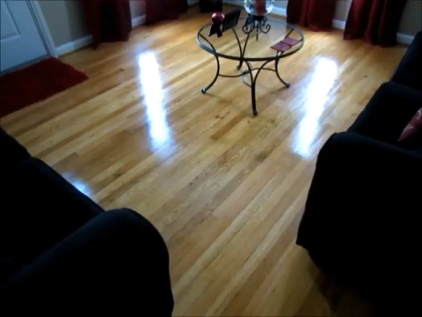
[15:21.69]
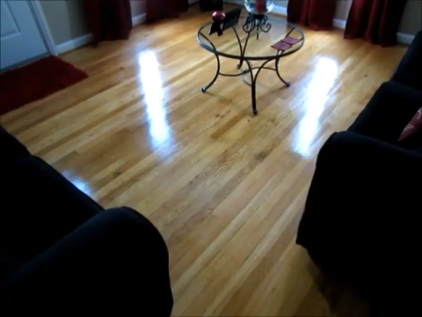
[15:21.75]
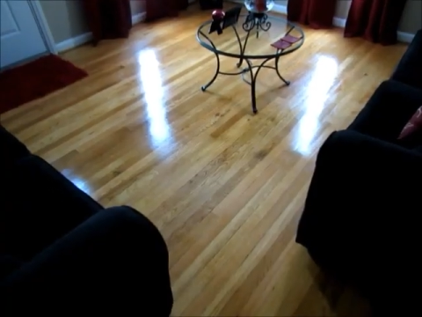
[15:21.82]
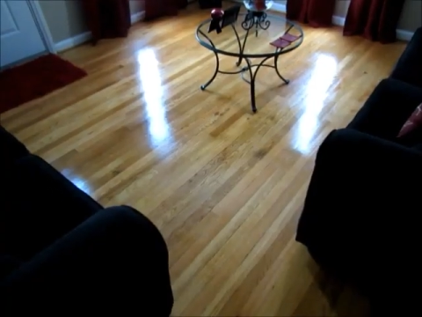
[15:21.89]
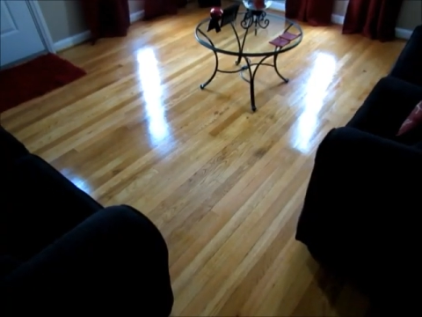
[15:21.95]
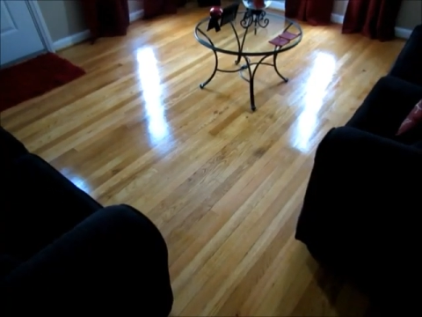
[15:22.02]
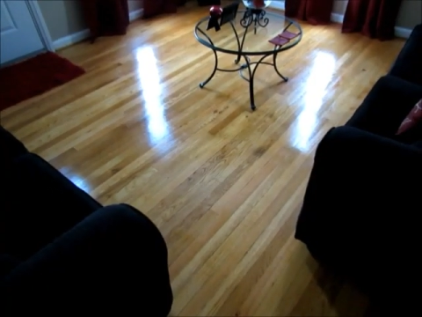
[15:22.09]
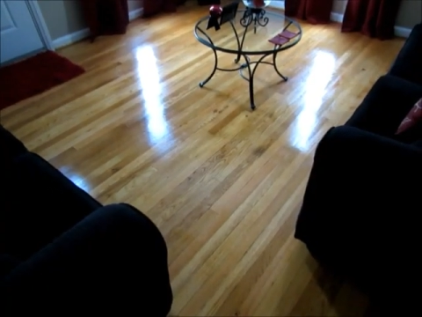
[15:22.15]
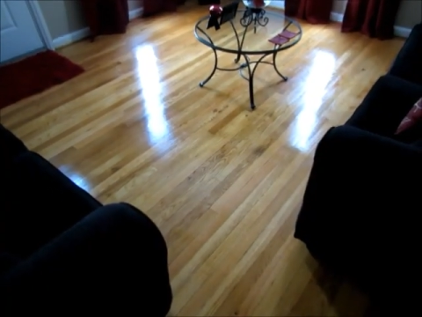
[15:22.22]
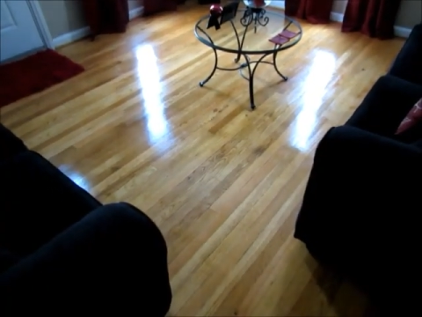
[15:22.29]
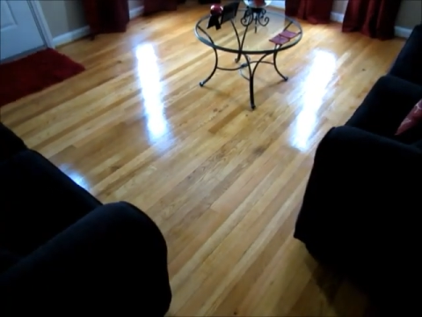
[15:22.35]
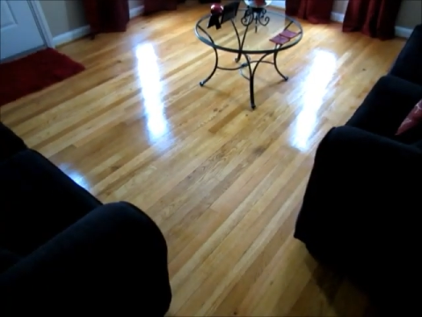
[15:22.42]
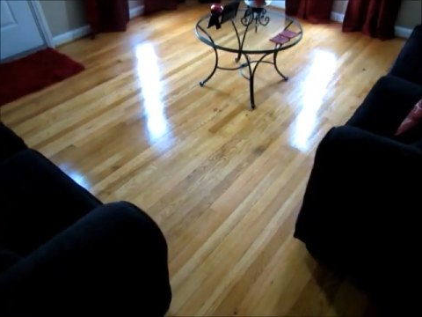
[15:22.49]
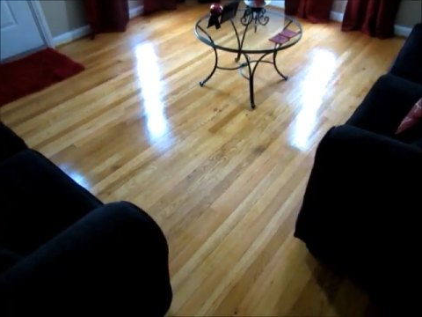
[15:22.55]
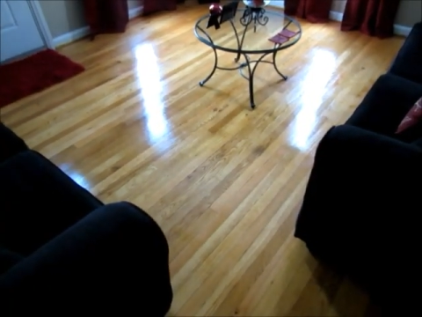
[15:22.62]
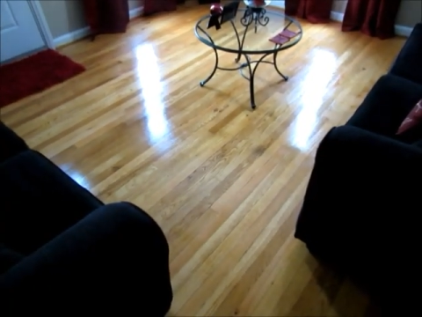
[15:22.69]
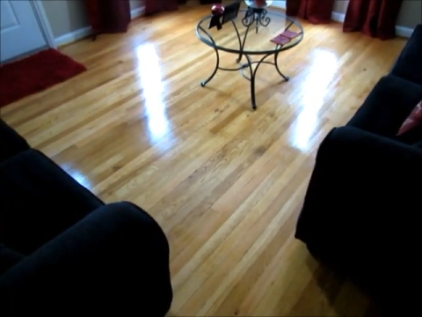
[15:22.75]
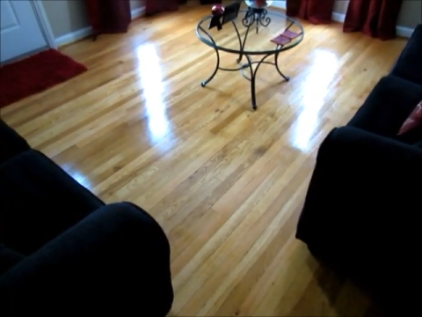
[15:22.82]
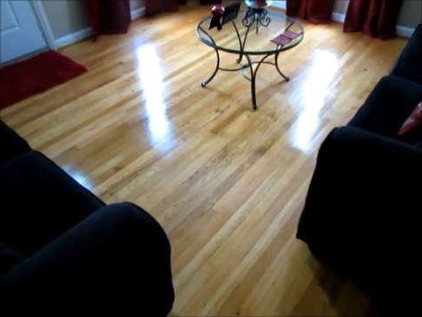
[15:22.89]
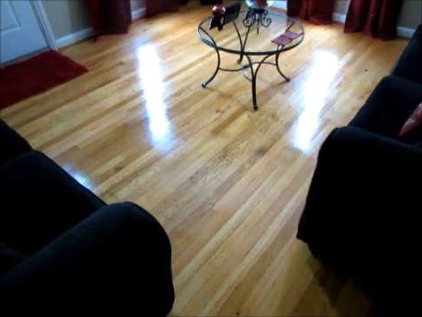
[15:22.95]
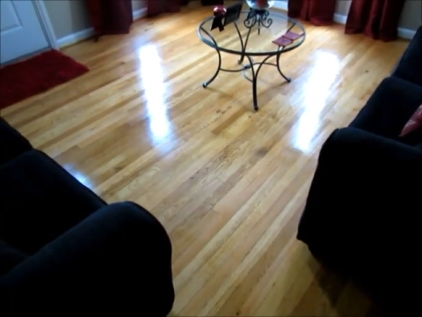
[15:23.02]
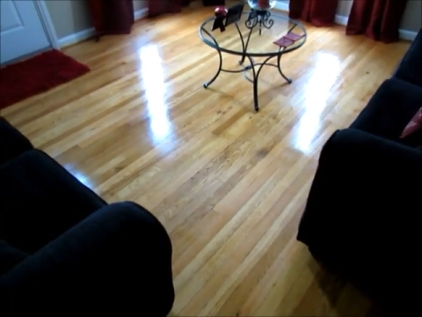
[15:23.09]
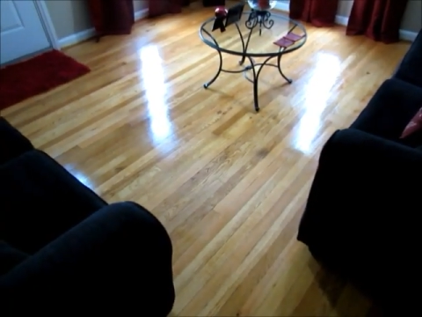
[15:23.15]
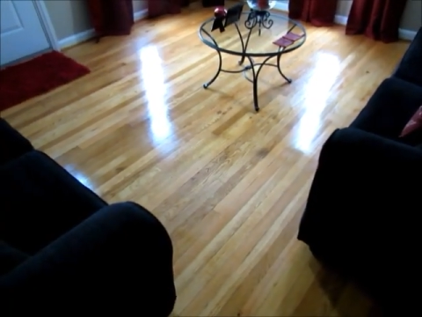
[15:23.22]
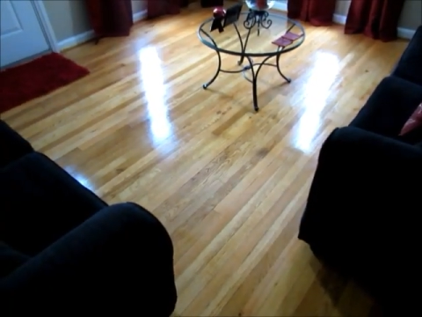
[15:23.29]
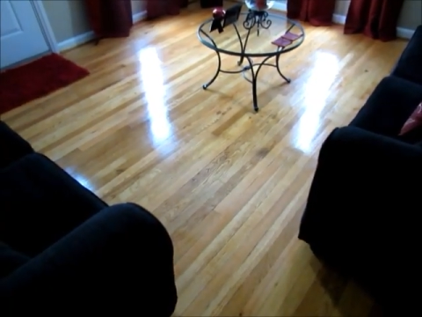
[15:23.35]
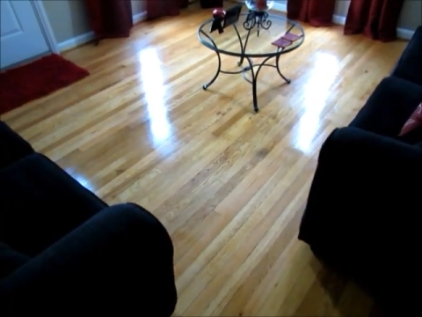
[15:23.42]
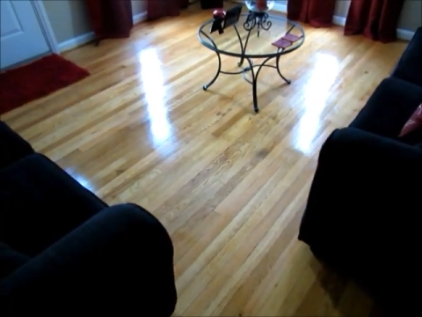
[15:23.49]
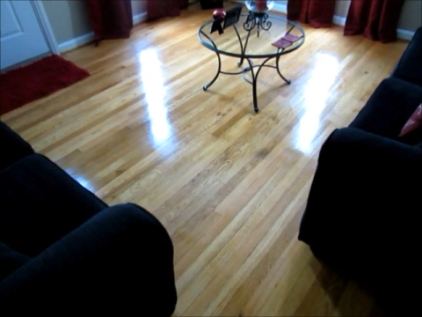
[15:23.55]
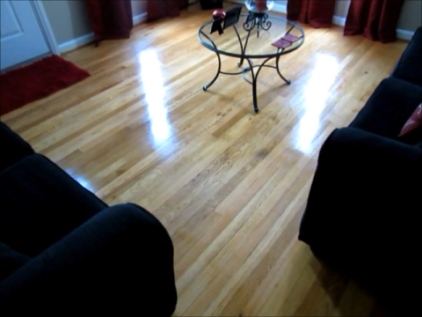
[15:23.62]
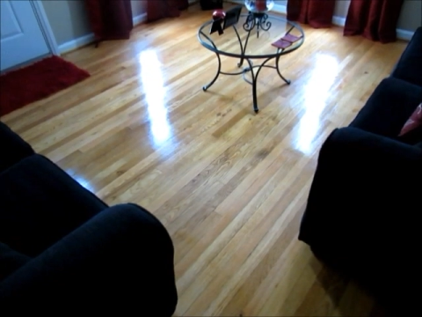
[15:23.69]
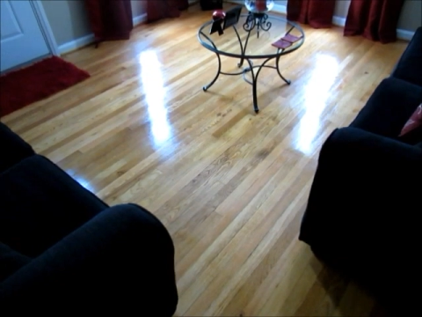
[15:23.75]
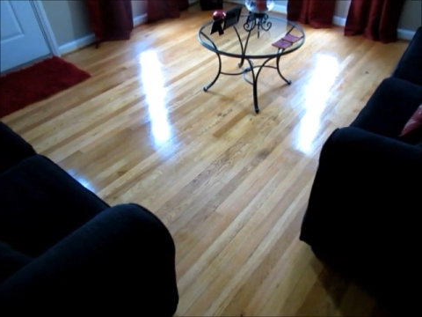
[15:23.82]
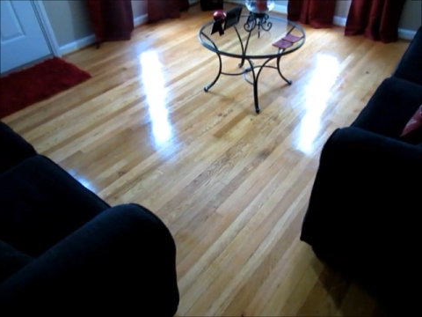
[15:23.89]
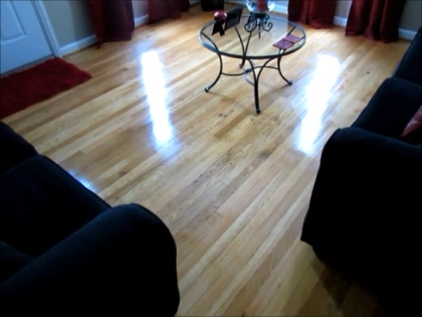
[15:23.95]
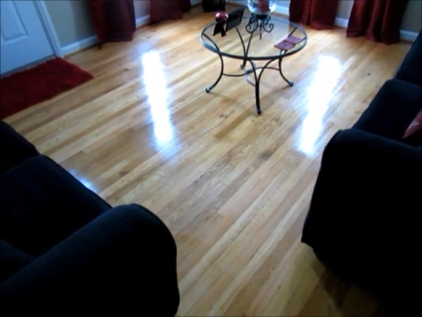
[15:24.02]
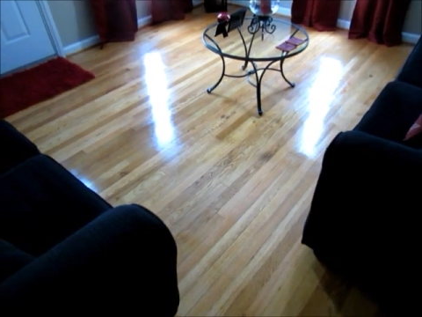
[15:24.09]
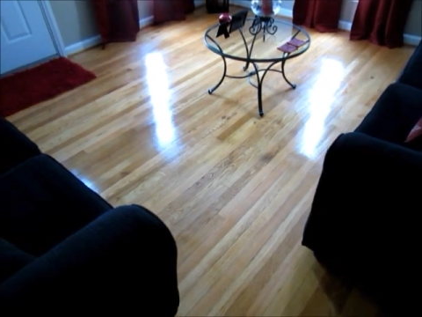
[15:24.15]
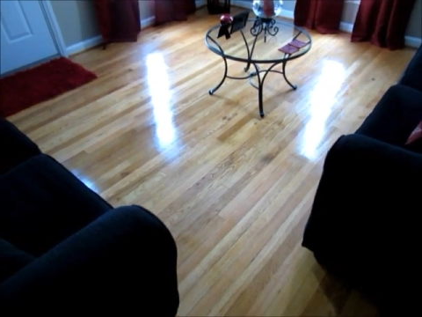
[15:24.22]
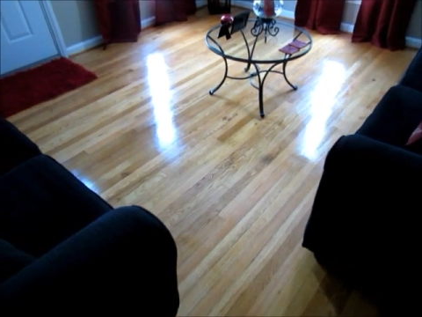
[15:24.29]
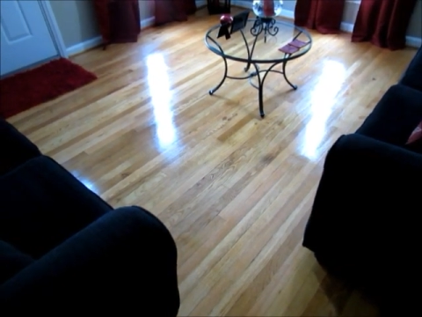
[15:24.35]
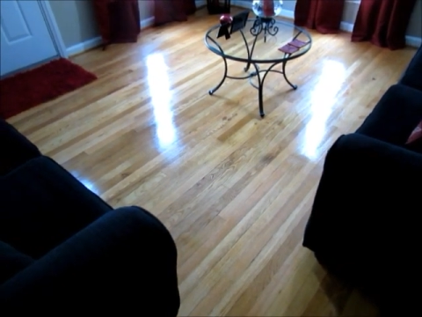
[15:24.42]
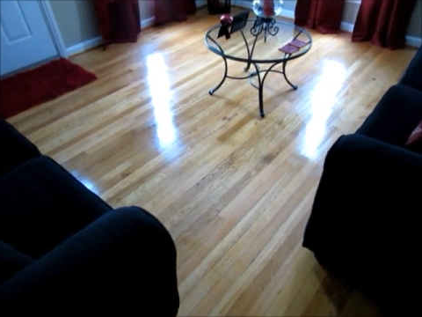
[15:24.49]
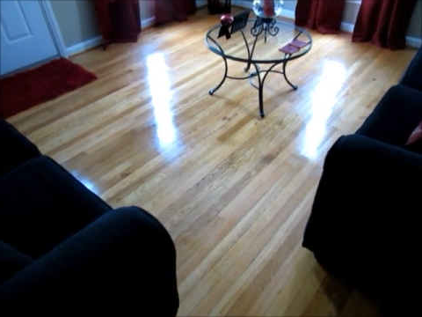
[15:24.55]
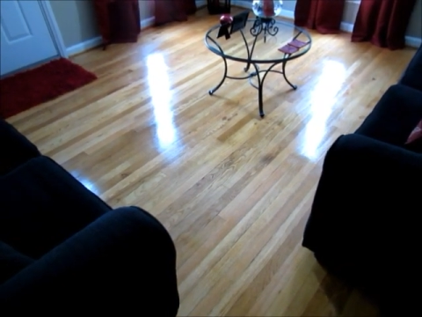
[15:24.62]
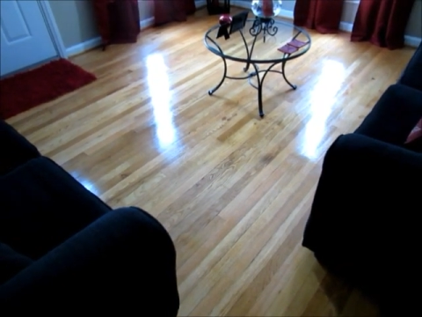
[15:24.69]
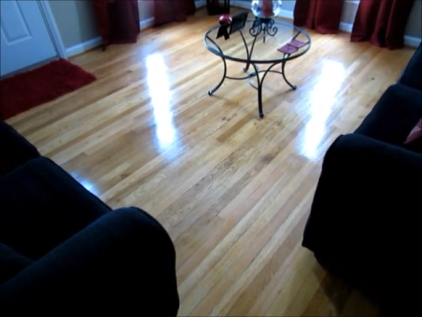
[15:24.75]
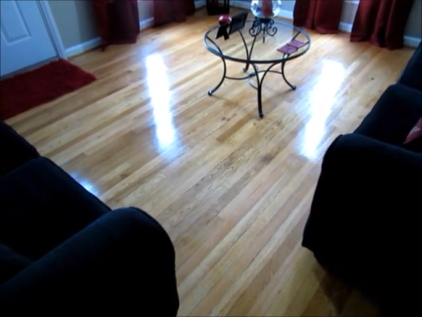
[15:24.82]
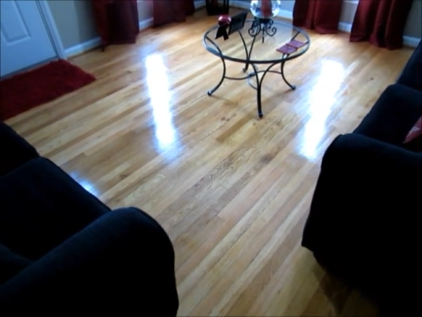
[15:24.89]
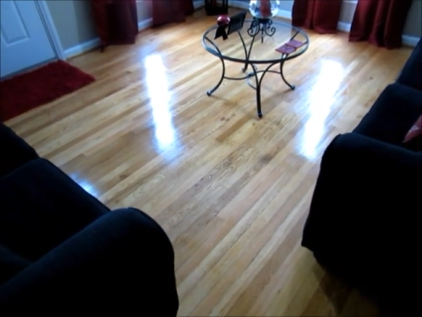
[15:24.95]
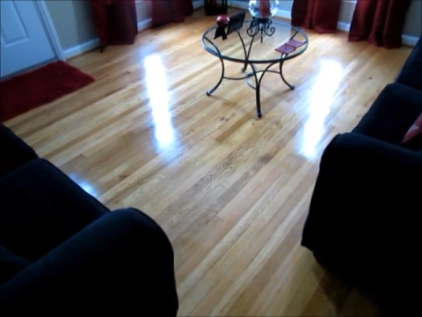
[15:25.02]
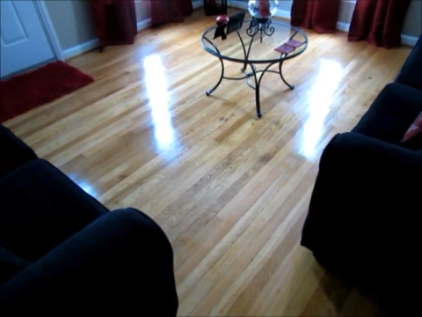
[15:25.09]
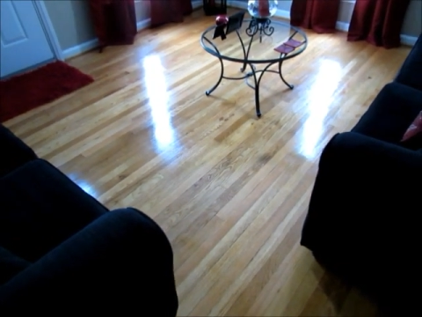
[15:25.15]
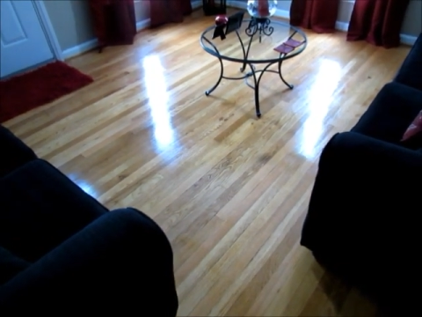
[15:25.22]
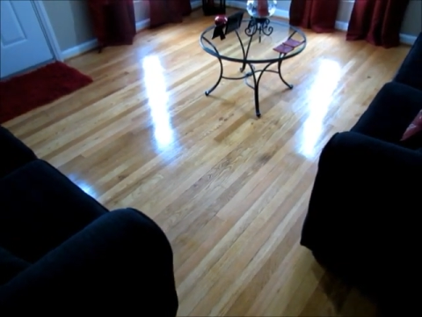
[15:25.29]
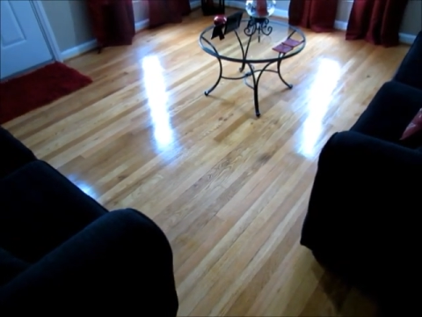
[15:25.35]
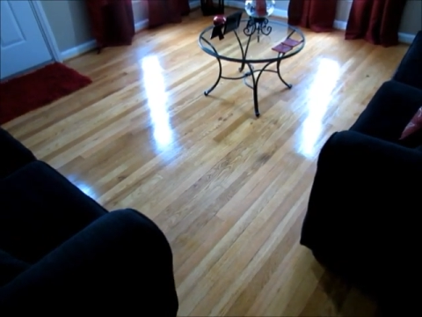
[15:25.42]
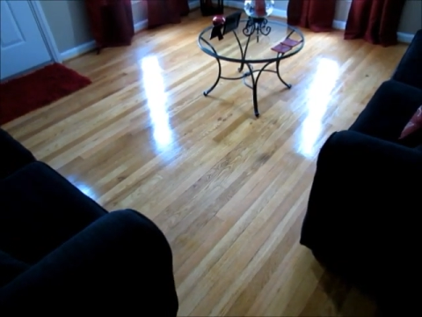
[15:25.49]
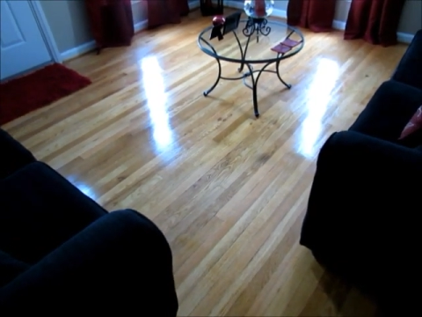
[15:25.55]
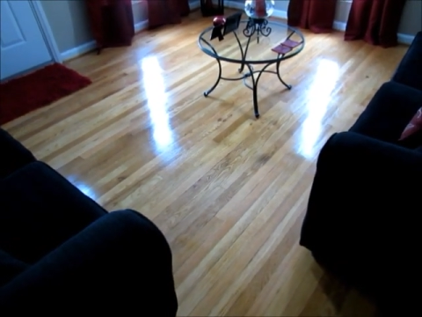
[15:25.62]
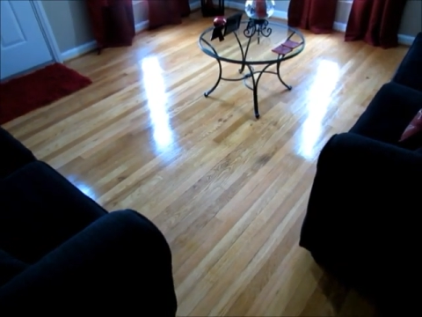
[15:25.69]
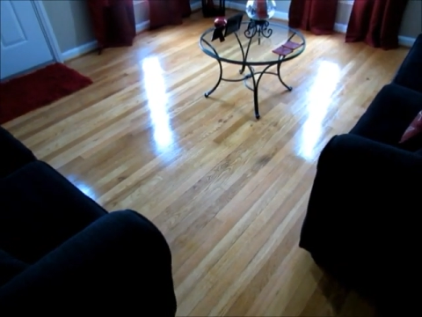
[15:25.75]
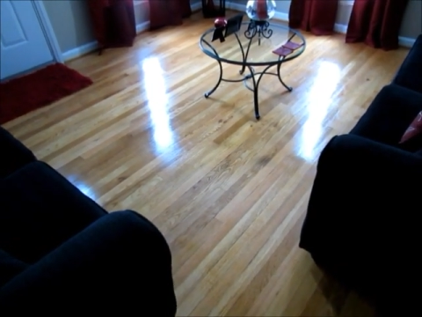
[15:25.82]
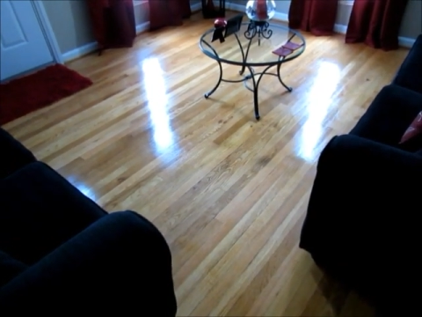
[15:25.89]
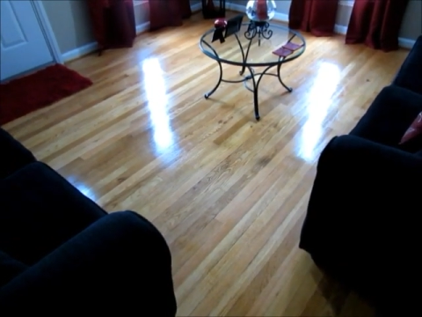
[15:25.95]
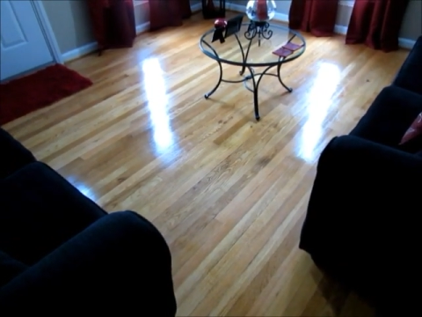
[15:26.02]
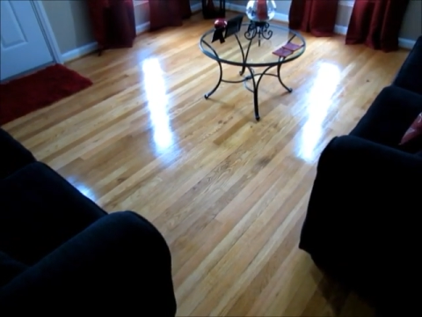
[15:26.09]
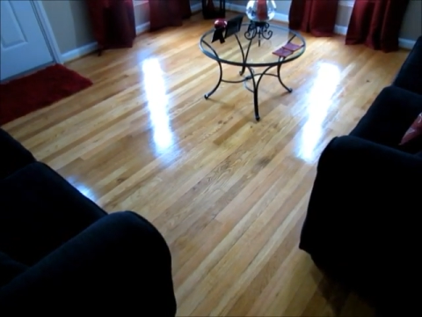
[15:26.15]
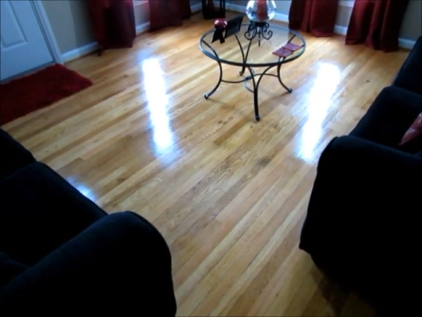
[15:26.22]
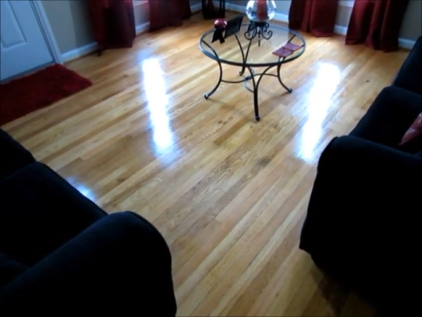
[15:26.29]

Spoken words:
Nobody's mouth can be seen.